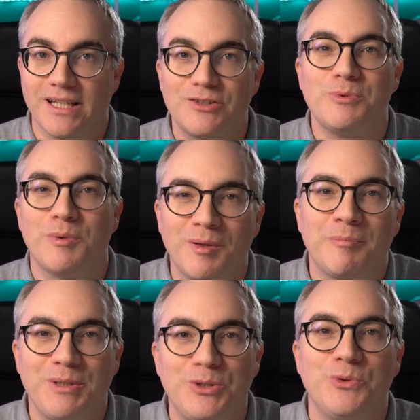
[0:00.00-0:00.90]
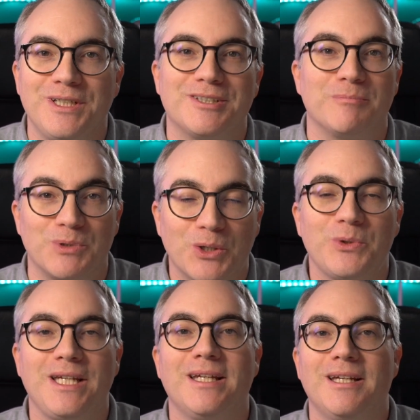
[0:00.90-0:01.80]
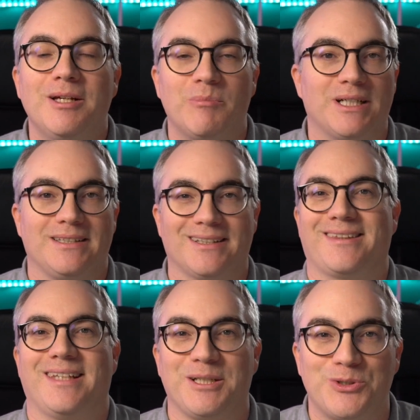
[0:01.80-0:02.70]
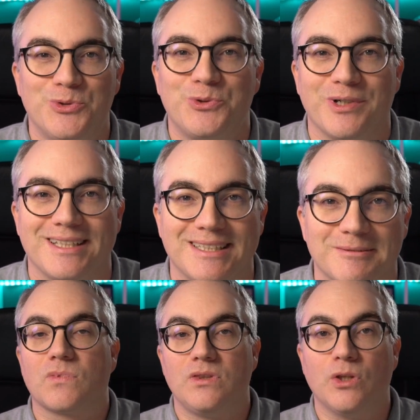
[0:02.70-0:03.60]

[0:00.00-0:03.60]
Yes, we will be doing some coding, but nothing too crazy.